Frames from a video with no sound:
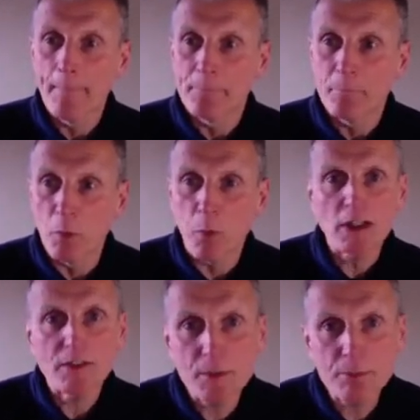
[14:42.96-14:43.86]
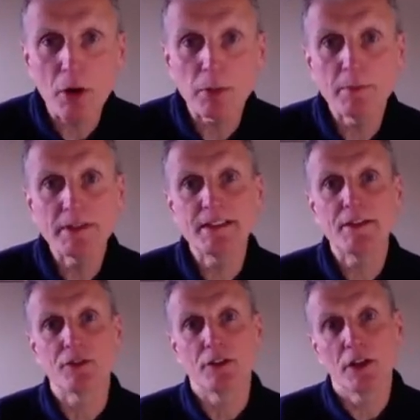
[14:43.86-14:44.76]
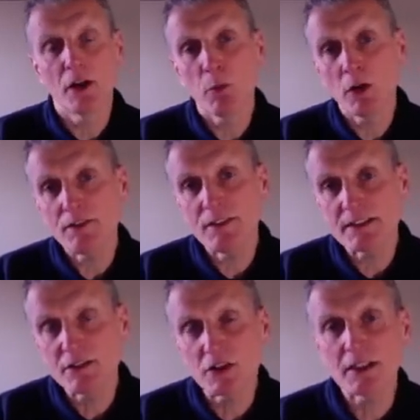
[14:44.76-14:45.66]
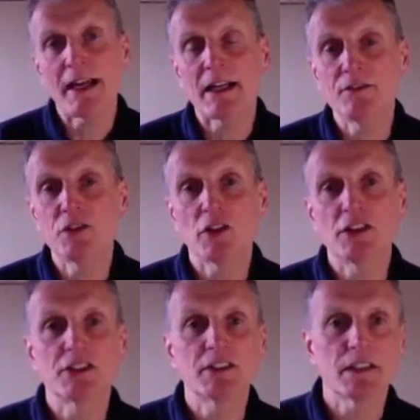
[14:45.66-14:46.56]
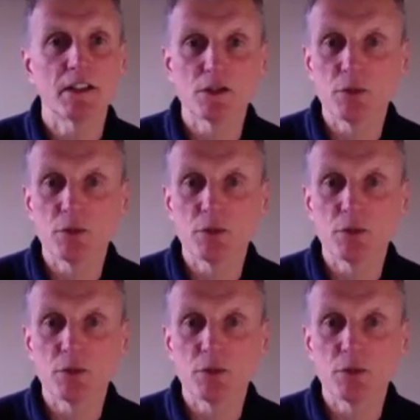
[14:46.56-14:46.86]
But what if the problem is different? You know, what if it's not a lack of knowledge and skills?